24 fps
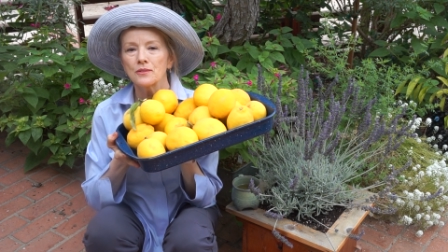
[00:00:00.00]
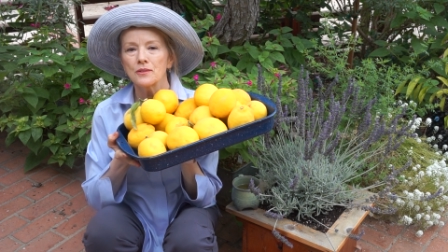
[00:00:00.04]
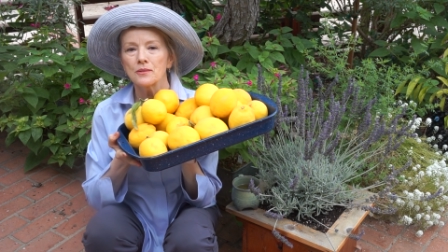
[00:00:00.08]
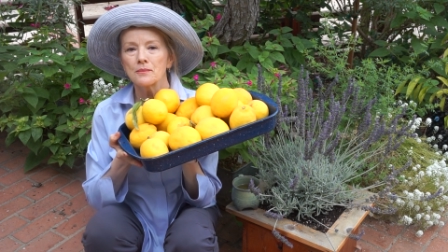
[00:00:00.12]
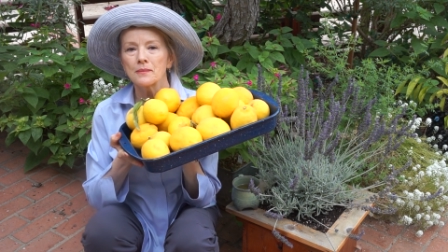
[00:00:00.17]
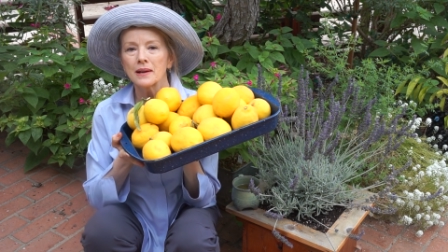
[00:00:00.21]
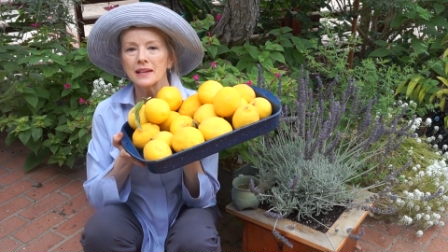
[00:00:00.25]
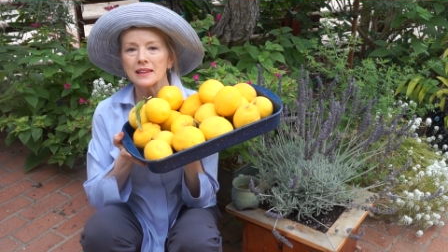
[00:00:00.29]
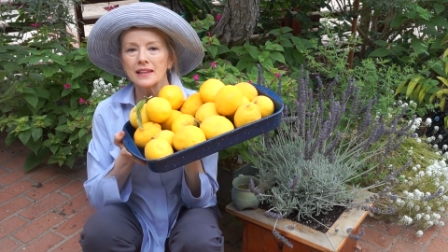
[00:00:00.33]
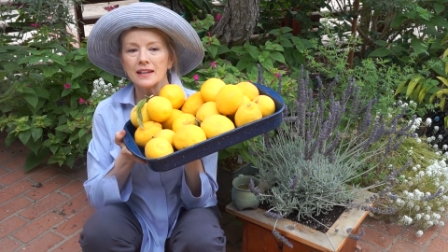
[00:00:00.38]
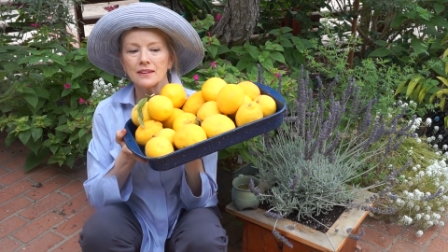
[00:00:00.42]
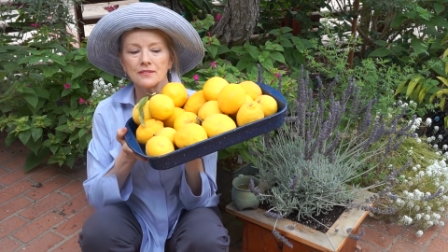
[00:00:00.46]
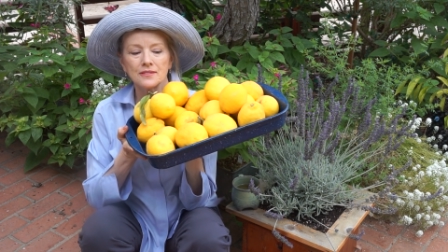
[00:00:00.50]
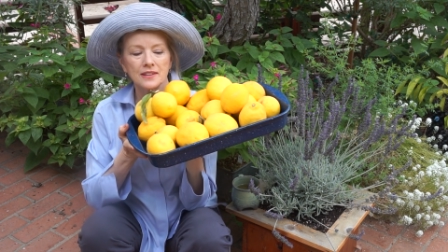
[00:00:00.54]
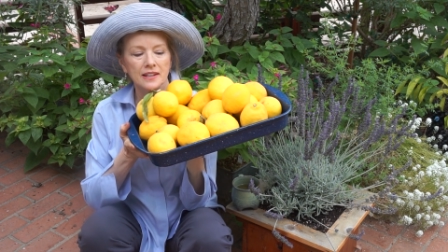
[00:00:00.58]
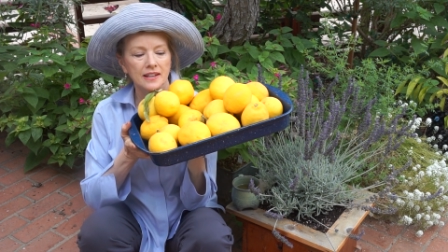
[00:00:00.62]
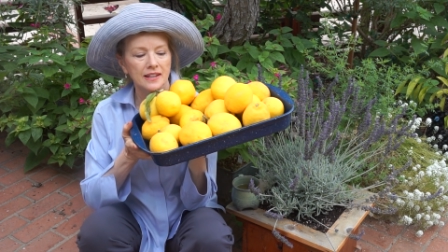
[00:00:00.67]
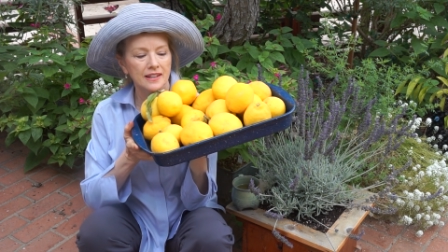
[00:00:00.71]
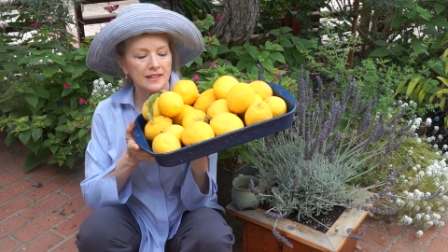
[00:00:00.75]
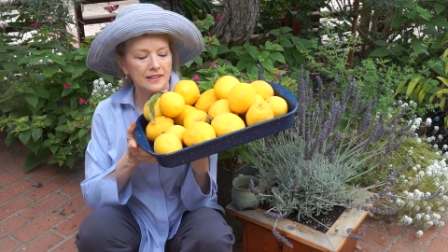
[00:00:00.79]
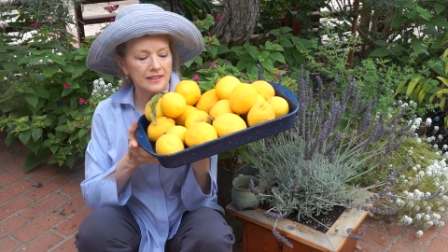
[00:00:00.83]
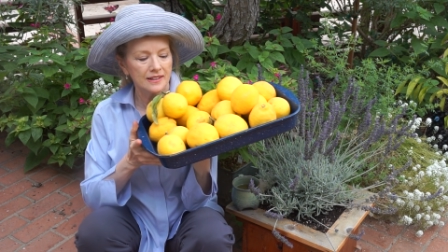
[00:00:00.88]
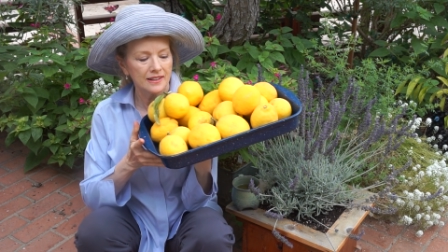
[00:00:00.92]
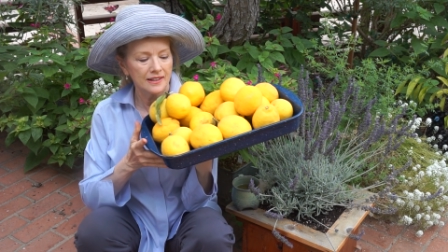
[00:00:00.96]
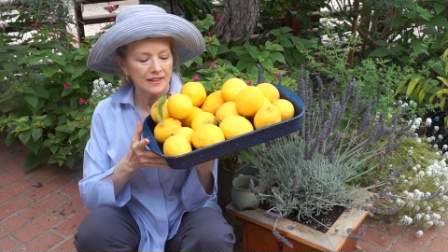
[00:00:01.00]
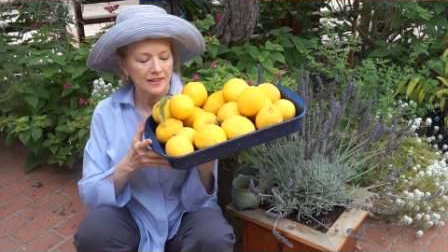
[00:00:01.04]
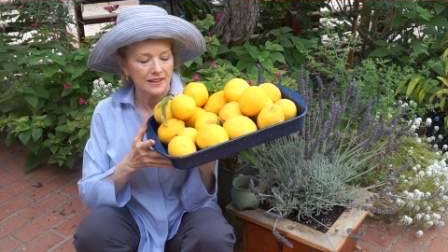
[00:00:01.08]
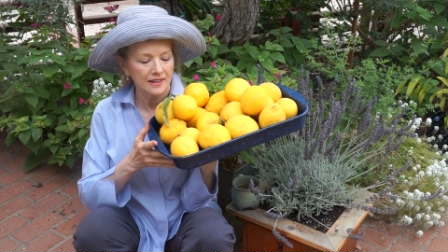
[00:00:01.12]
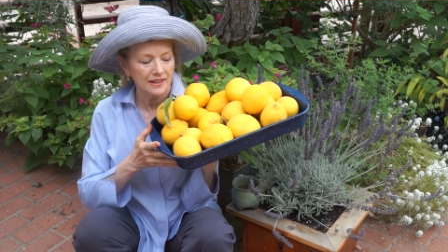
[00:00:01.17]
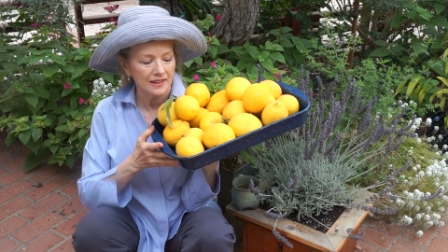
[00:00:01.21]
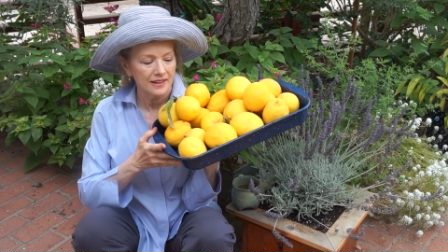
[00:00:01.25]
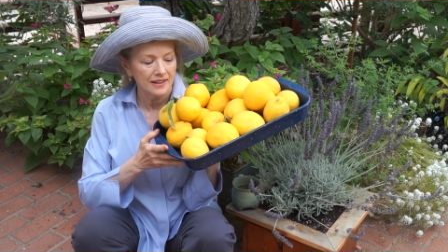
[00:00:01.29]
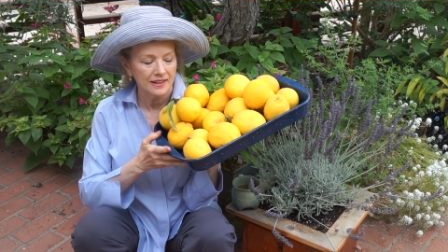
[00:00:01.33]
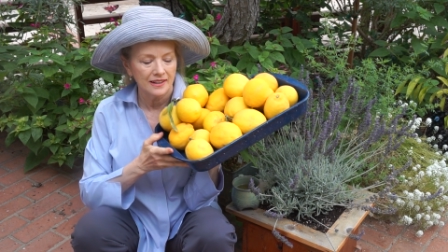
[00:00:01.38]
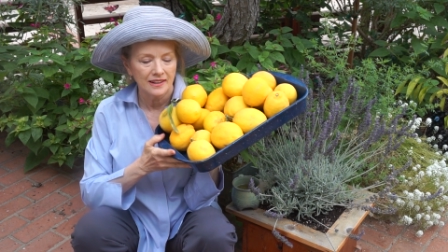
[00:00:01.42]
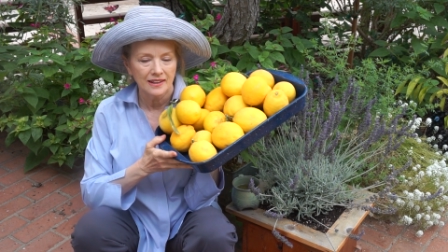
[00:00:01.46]
with my left hand.
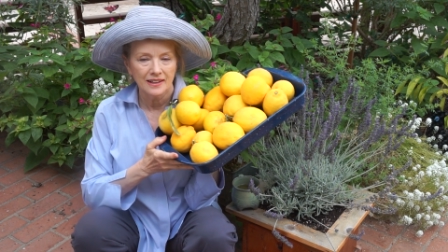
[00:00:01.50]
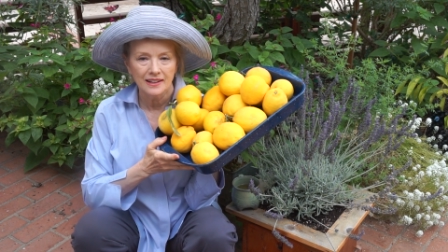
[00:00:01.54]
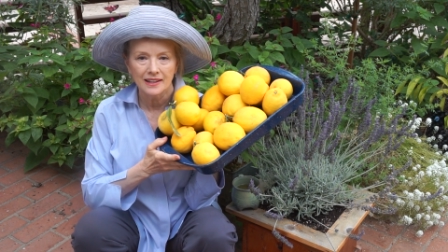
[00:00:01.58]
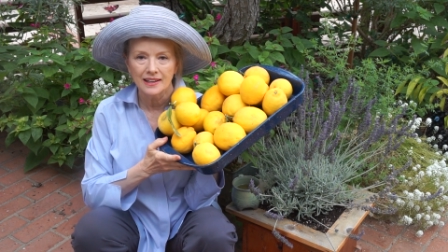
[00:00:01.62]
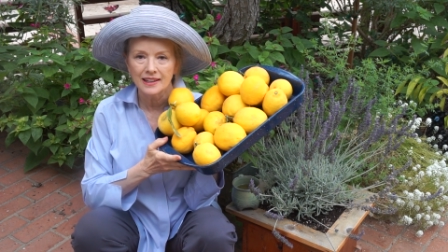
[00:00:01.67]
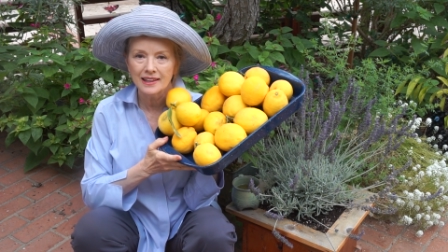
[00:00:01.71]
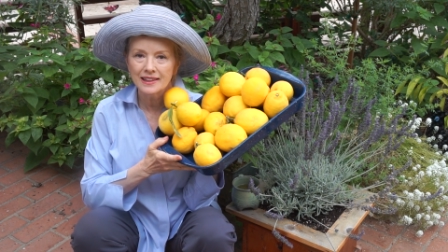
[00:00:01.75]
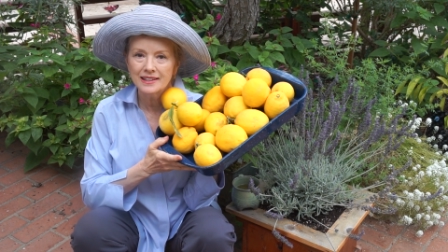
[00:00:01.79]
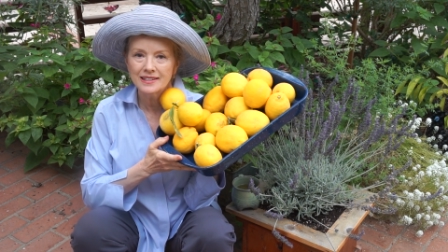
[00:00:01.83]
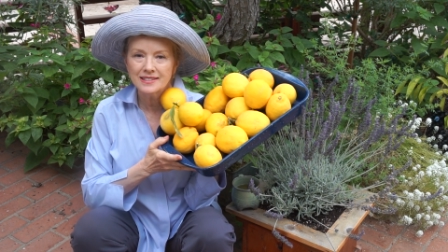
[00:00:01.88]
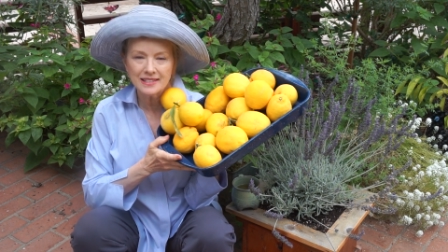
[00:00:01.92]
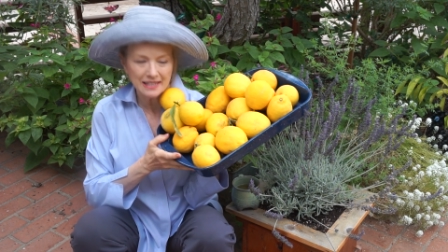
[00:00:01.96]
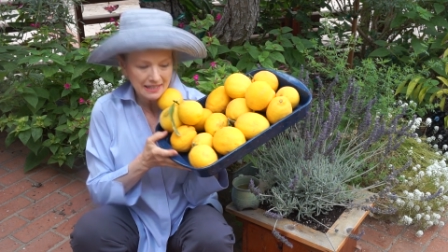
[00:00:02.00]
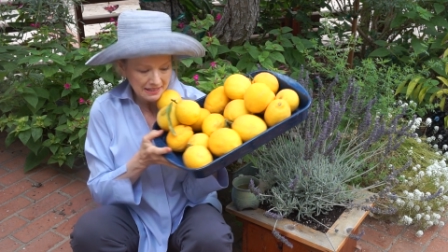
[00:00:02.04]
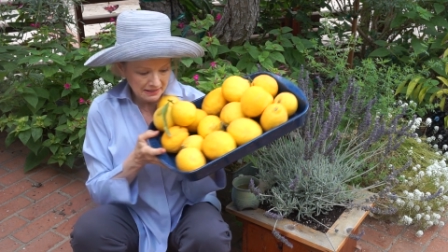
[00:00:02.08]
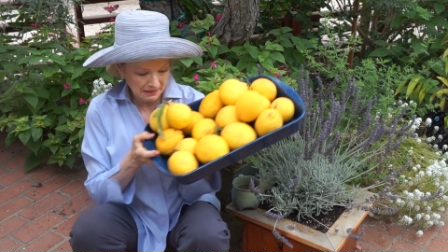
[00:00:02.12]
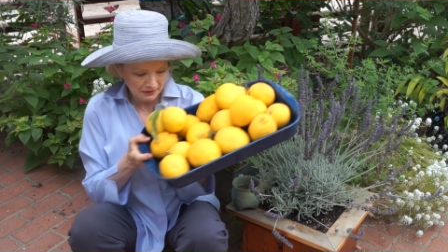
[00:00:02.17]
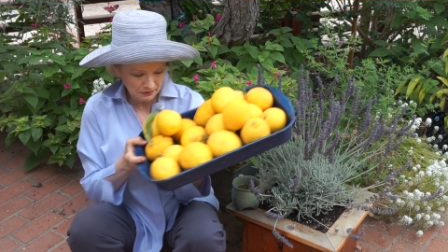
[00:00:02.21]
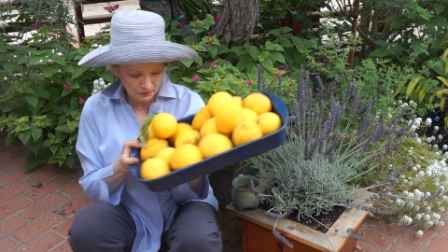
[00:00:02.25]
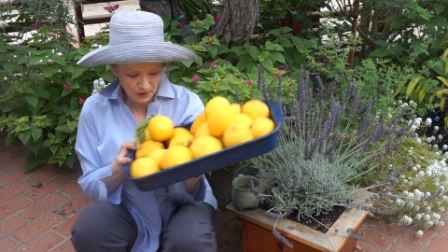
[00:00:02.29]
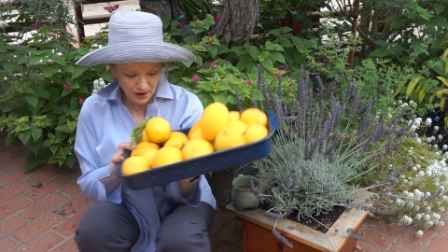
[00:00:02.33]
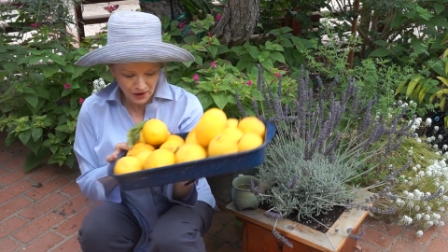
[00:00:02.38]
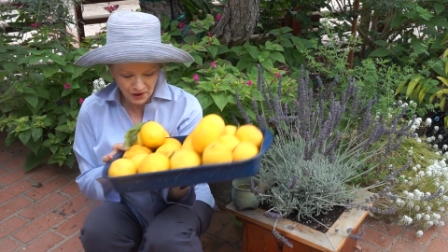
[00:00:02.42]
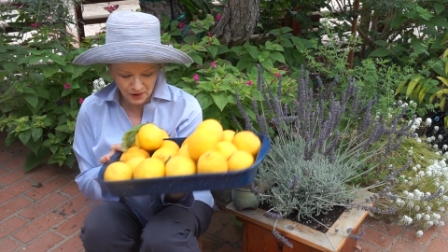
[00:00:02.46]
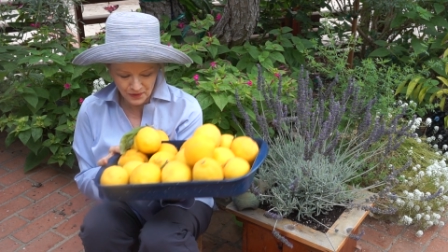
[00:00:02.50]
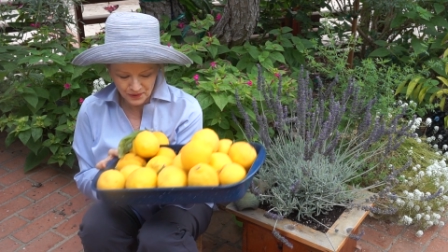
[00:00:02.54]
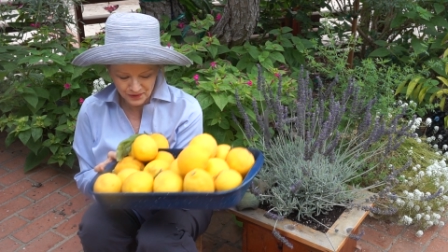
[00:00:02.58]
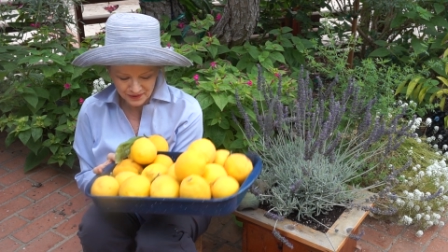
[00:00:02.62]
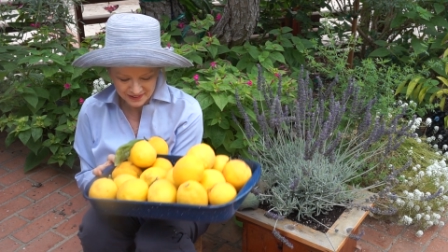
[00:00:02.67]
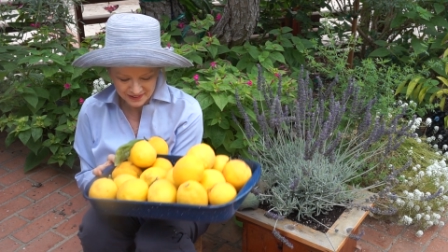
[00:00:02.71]
This, whoa,